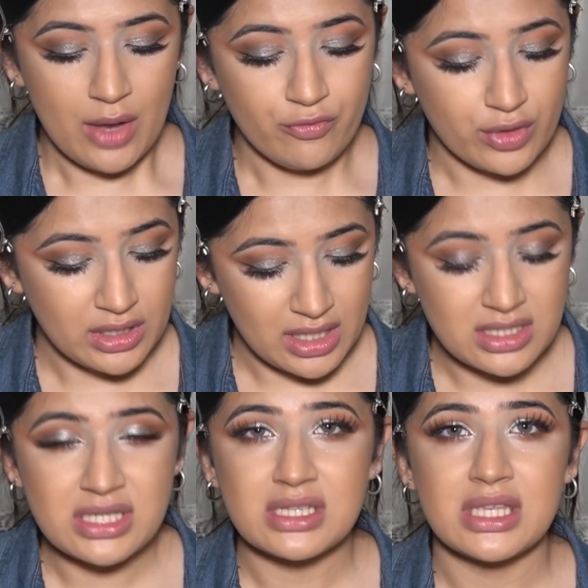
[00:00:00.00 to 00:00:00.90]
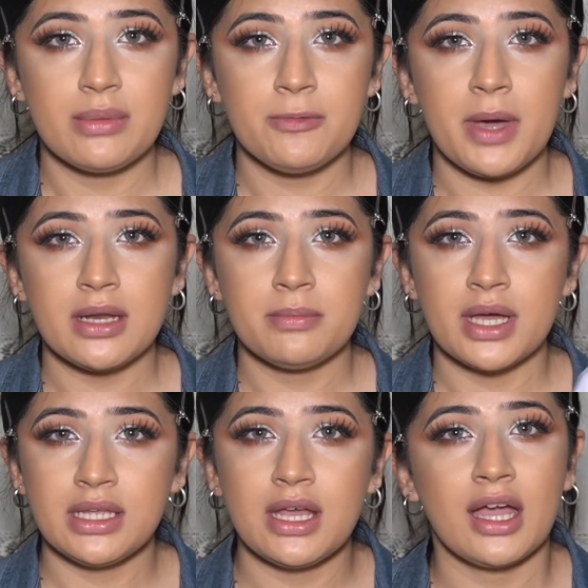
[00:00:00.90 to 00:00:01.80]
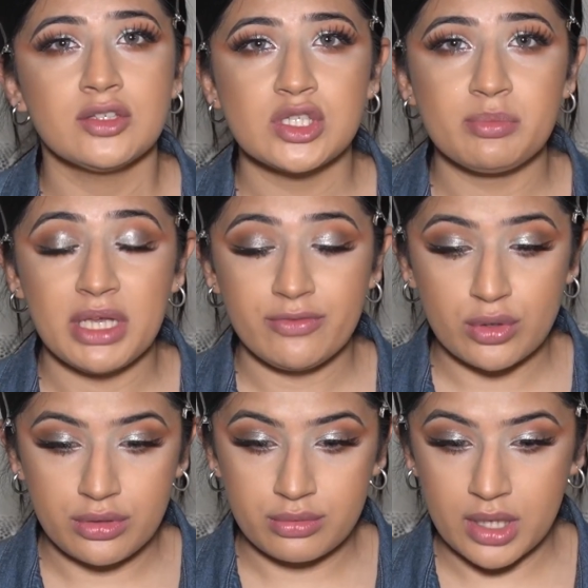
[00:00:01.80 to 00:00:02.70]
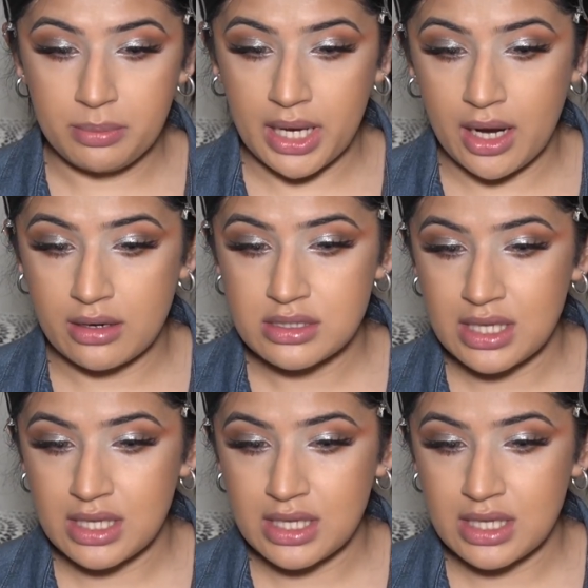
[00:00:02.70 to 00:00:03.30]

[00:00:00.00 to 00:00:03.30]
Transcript: For this, the same amount of money, I just pay for 3 pairs,